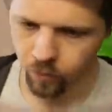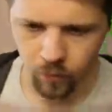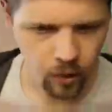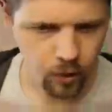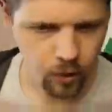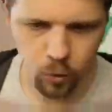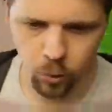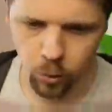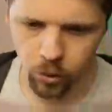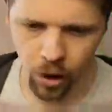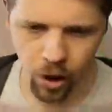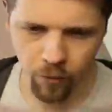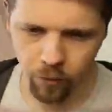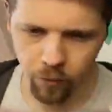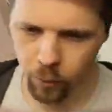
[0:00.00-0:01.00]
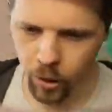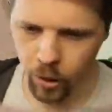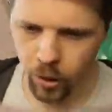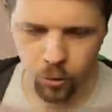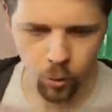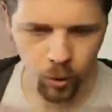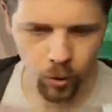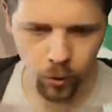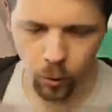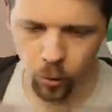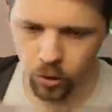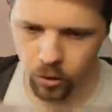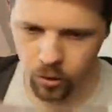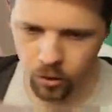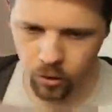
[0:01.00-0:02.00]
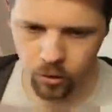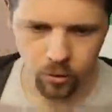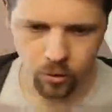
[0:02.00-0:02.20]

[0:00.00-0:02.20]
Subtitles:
Do with that information what you will,